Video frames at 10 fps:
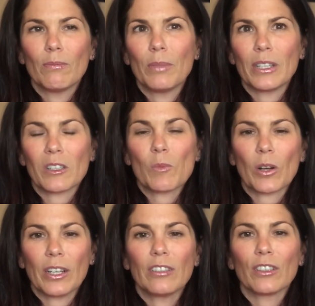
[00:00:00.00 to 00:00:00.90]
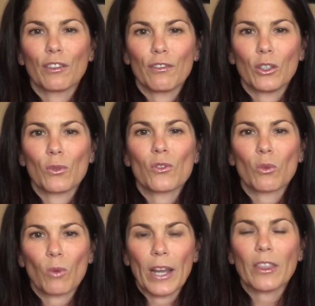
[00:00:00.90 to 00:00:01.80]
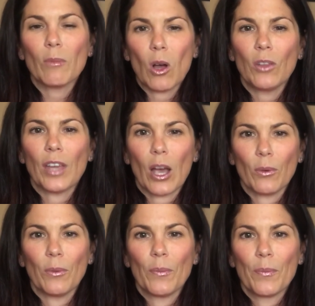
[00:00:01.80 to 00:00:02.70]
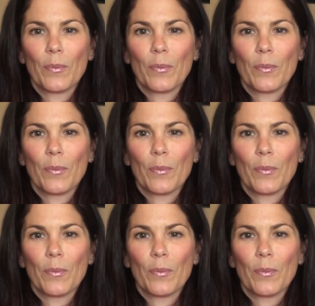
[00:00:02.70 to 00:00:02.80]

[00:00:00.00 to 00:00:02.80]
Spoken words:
been experiencing a few, so write them all down.